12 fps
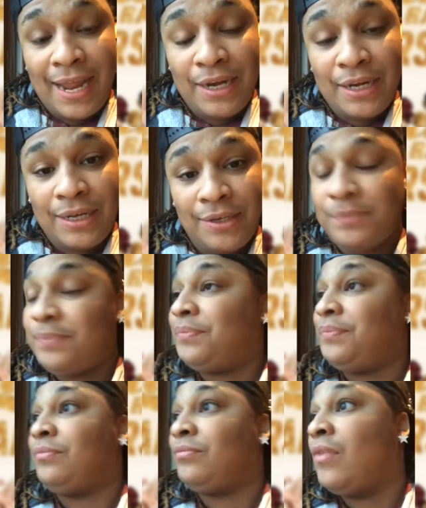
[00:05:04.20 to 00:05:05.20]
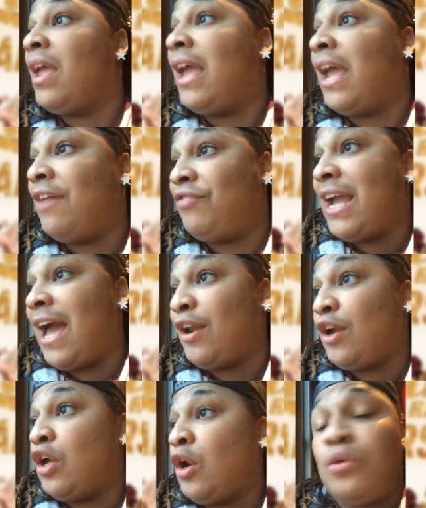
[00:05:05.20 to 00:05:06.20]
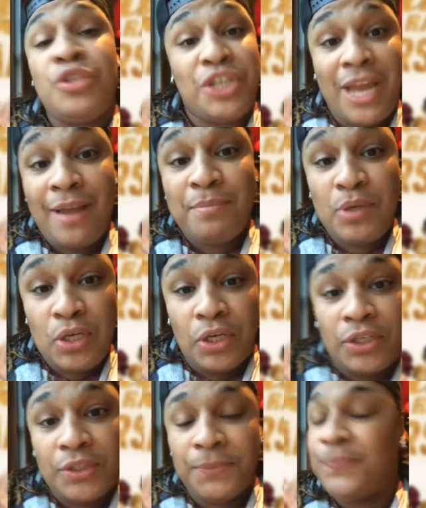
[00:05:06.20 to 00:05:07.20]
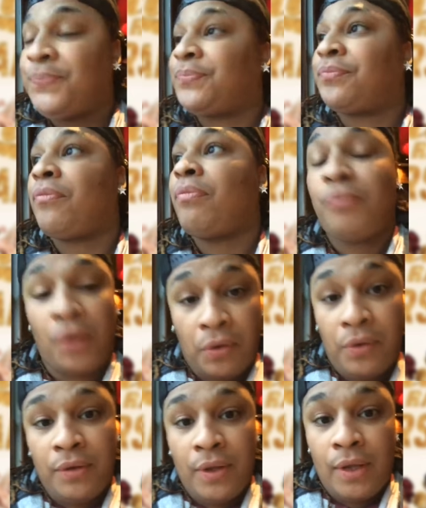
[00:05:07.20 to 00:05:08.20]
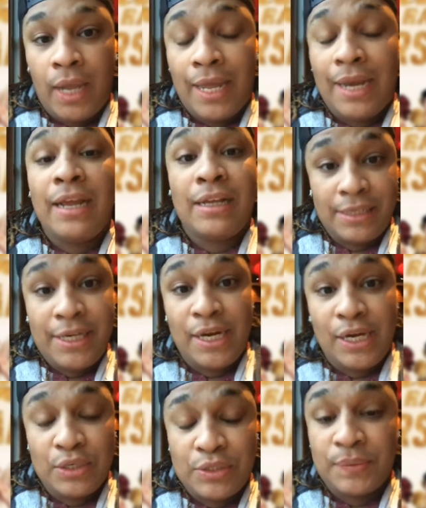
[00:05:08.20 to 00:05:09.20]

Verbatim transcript: honey. They got a good old checkbook, and it clears.